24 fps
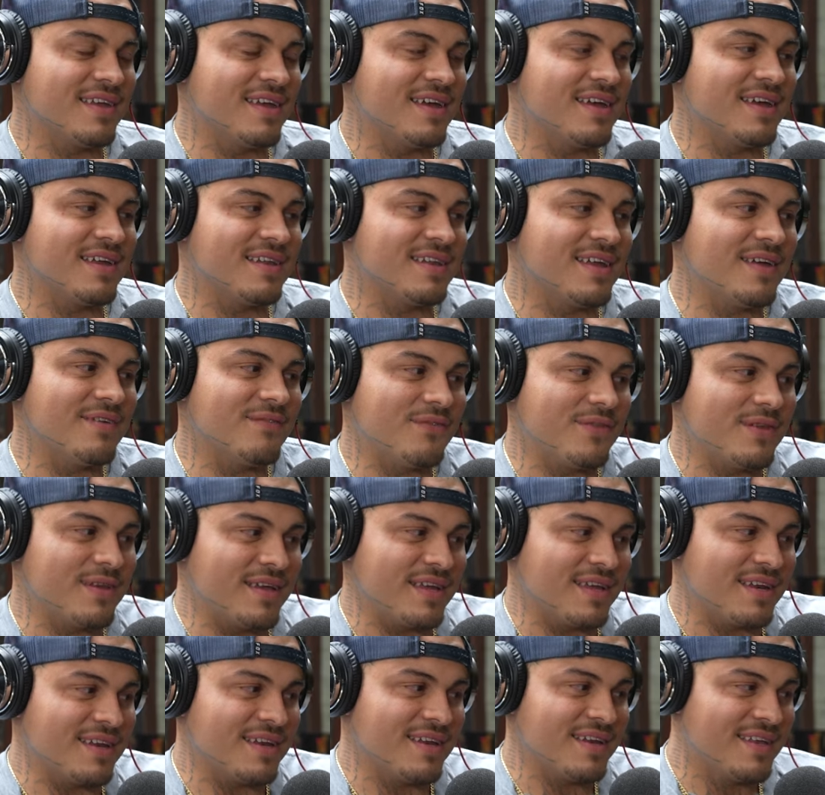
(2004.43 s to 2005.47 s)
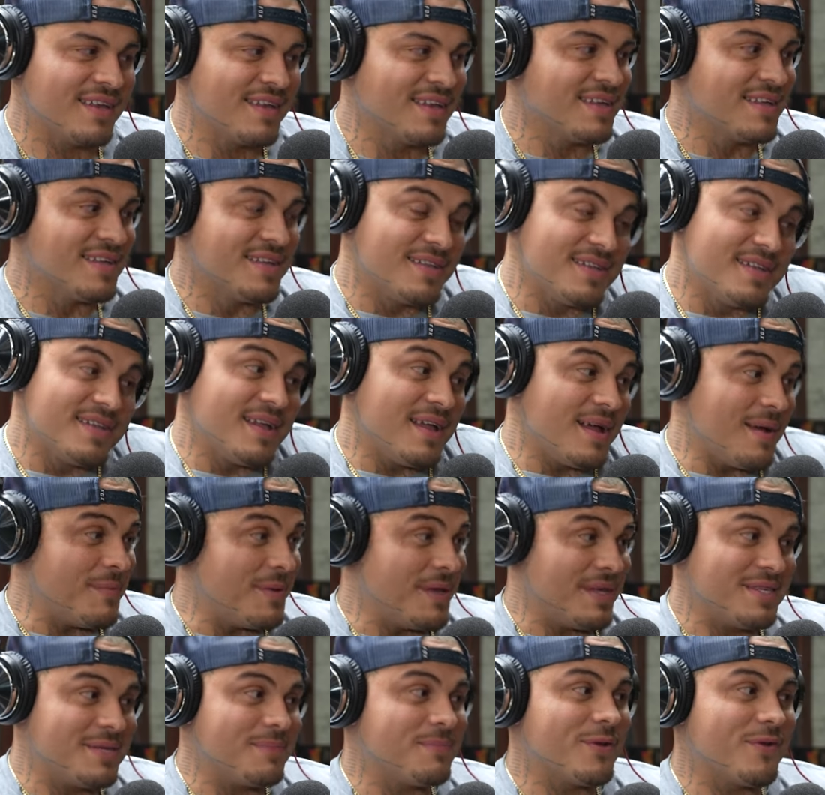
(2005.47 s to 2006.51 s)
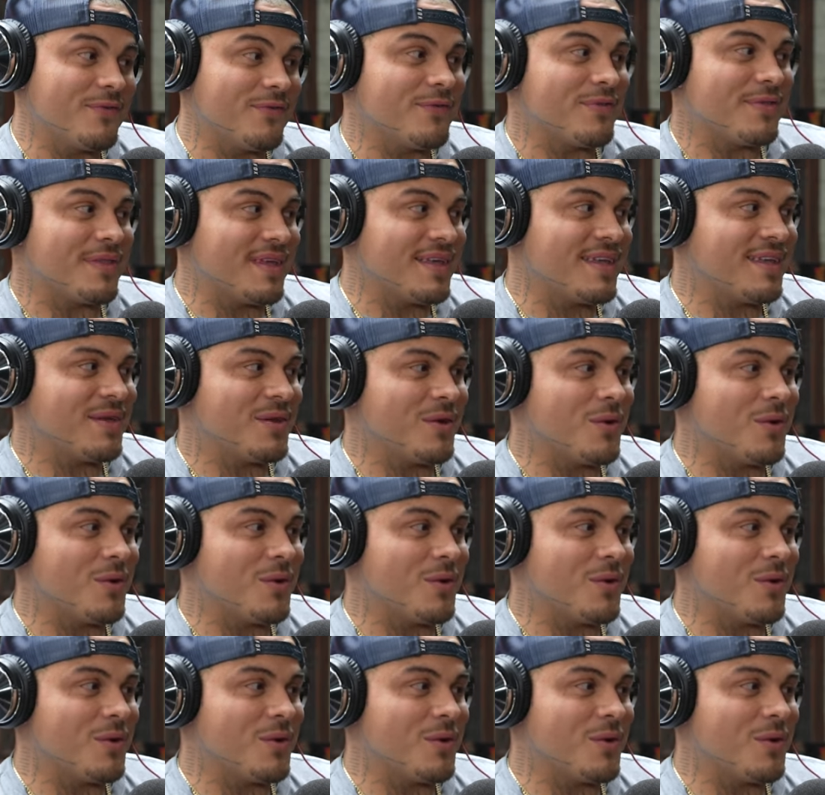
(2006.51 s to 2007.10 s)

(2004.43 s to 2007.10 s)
Yeah, definitely. And I mean, that's a beautiful thing,